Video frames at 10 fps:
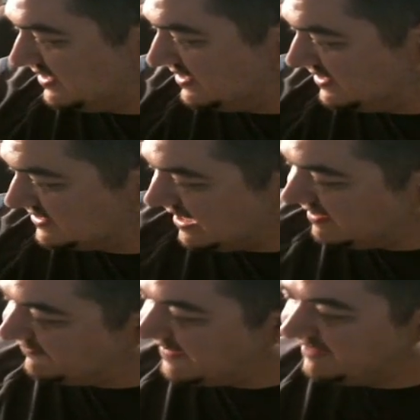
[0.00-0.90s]
It's
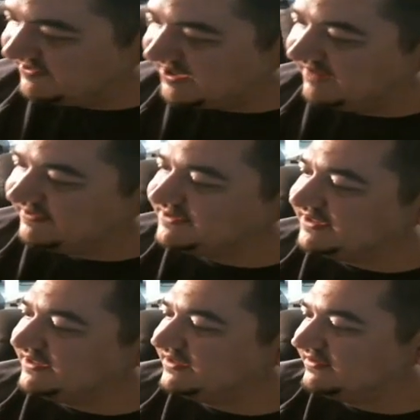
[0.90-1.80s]
got 5 drivers,
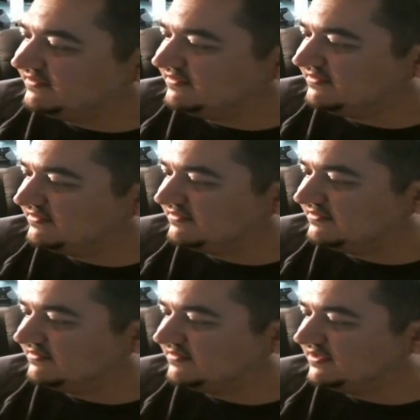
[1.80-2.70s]
doesn't it?
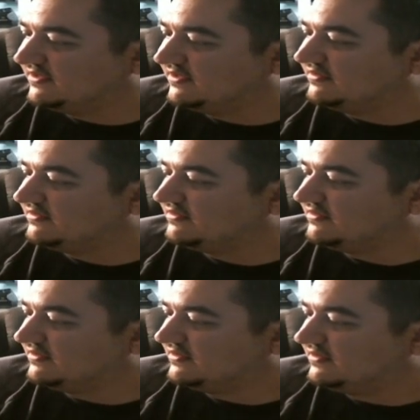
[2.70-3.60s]
1,
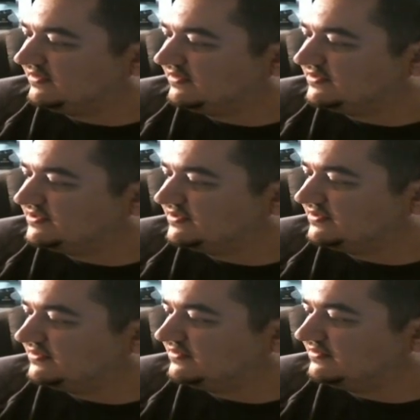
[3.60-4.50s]

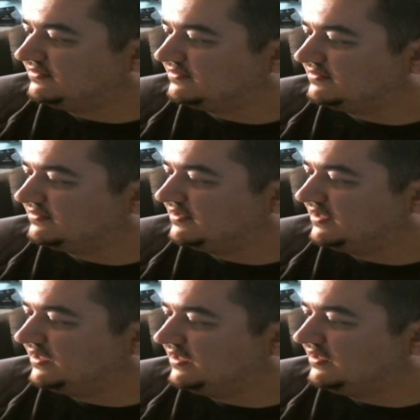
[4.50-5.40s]
2,
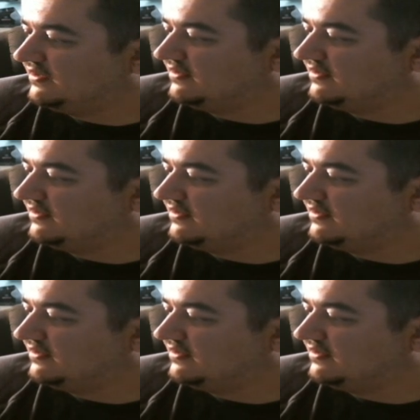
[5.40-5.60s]
3,